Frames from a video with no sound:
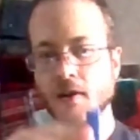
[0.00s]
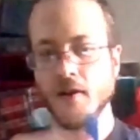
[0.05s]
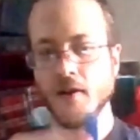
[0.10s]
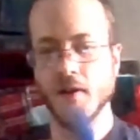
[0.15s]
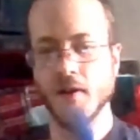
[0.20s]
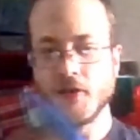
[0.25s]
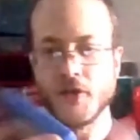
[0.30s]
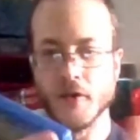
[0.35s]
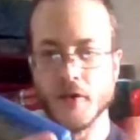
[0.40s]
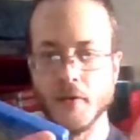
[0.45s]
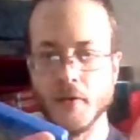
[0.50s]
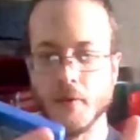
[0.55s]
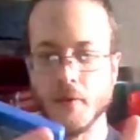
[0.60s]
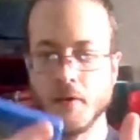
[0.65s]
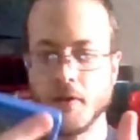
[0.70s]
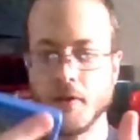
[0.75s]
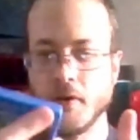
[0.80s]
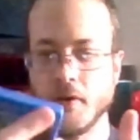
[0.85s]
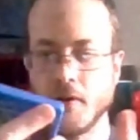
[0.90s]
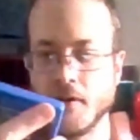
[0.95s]
So
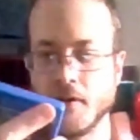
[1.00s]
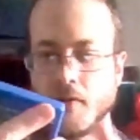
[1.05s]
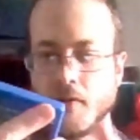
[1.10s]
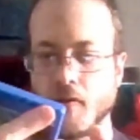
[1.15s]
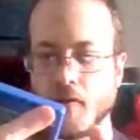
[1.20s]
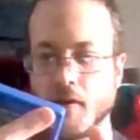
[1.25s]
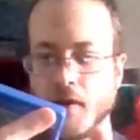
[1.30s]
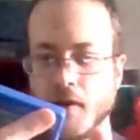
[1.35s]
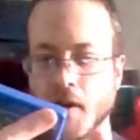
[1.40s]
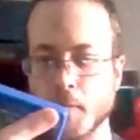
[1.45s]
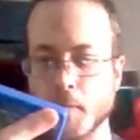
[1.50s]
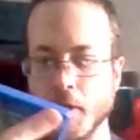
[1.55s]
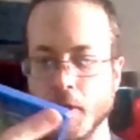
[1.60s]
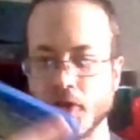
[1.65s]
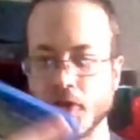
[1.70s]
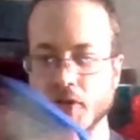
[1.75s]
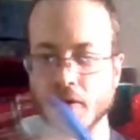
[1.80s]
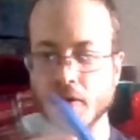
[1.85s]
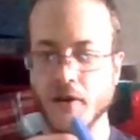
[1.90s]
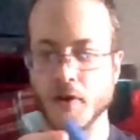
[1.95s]
I
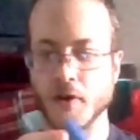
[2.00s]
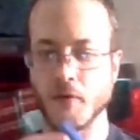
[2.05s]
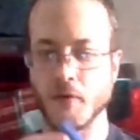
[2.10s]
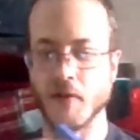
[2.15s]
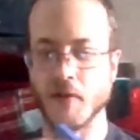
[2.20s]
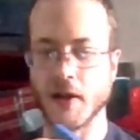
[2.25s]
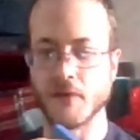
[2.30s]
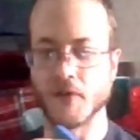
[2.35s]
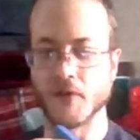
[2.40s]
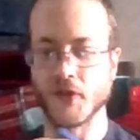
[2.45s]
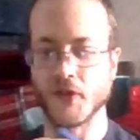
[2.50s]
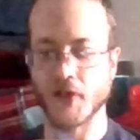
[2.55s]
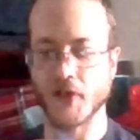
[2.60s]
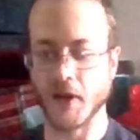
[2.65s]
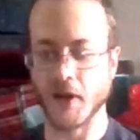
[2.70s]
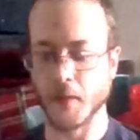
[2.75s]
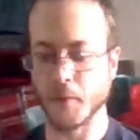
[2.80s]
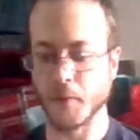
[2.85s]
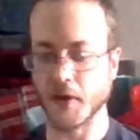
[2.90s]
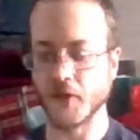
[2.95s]
basically don't even have this game
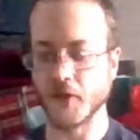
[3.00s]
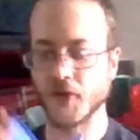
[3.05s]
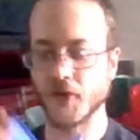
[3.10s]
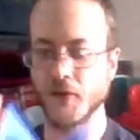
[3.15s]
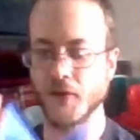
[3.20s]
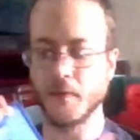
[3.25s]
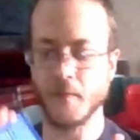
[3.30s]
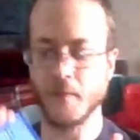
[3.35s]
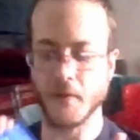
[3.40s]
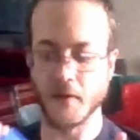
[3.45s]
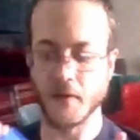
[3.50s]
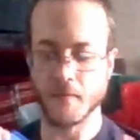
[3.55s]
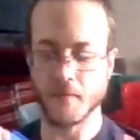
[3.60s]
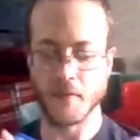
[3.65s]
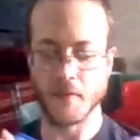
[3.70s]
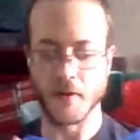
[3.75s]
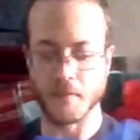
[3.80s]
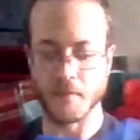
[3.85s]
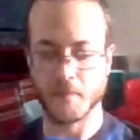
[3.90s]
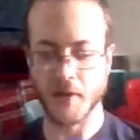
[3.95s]
because
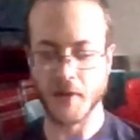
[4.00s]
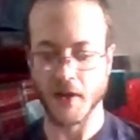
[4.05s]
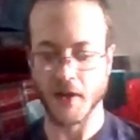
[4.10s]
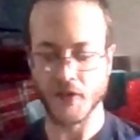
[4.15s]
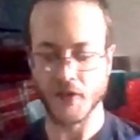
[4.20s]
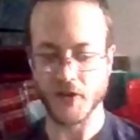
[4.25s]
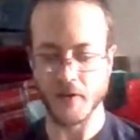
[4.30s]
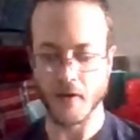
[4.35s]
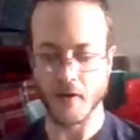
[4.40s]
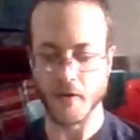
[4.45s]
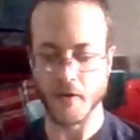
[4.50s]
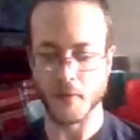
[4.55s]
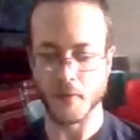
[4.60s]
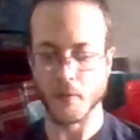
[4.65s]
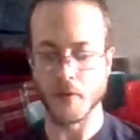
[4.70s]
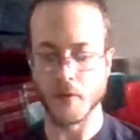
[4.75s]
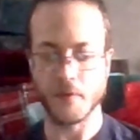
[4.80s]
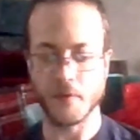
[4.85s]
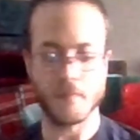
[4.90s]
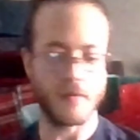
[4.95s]
the case and
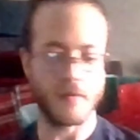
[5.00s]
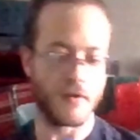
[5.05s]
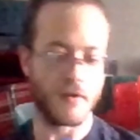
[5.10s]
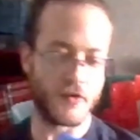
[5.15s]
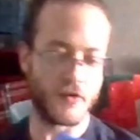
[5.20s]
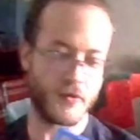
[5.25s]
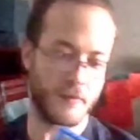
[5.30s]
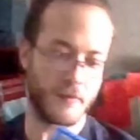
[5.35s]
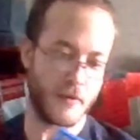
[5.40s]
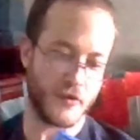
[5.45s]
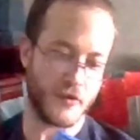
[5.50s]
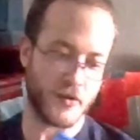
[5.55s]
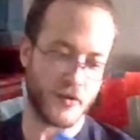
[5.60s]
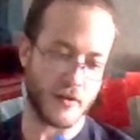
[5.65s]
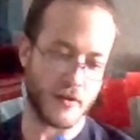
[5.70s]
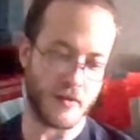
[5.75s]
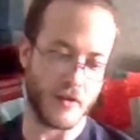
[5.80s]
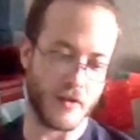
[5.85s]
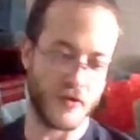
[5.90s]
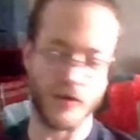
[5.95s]
artwork is
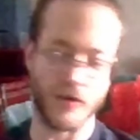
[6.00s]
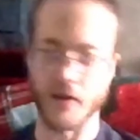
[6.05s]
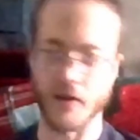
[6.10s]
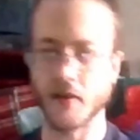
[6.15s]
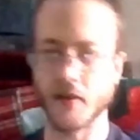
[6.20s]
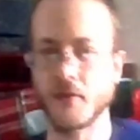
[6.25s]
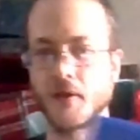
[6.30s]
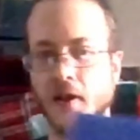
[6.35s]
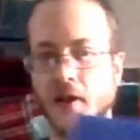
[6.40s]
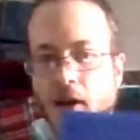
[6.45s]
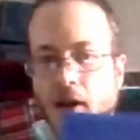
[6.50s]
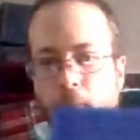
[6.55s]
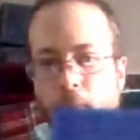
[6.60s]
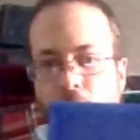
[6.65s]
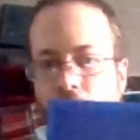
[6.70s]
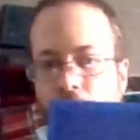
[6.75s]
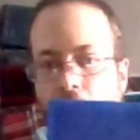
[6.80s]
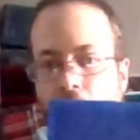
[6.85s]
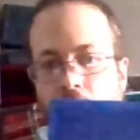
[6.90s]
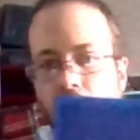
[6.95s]
disgusting. The game's
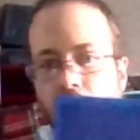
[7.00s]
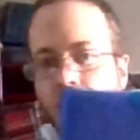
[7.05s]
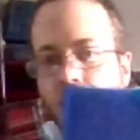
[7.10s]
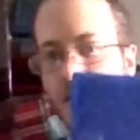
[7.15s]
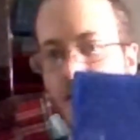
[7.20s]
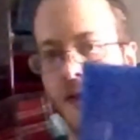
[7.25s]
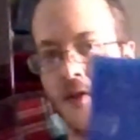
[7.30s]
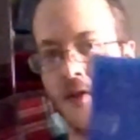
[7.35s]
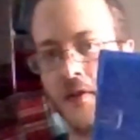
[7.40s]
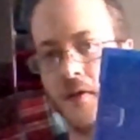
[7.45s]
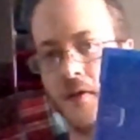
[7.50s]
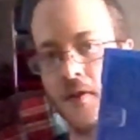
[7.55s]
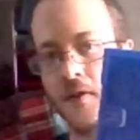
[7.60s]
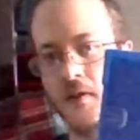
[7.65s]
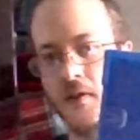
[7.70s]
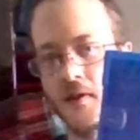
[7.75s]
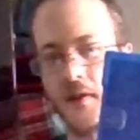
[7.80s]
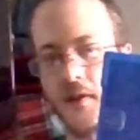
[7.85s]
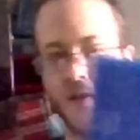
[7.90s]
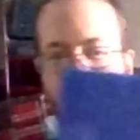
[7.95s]
fine.
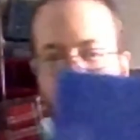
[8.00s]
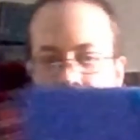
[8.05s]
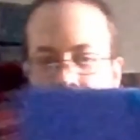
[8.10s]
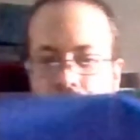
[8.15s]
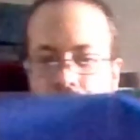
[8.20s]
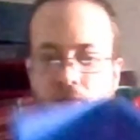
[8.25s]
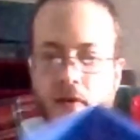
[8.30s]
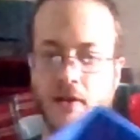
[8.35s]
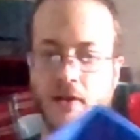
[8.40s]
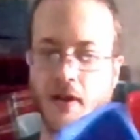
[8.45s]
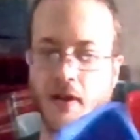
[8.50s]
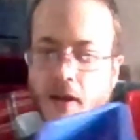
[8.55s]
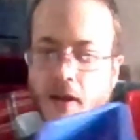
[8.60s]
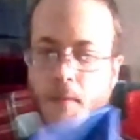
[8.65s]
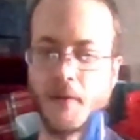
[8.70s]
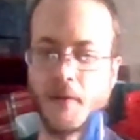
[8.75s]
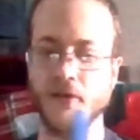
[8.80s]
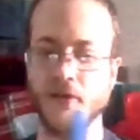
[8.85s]
It's a fun game.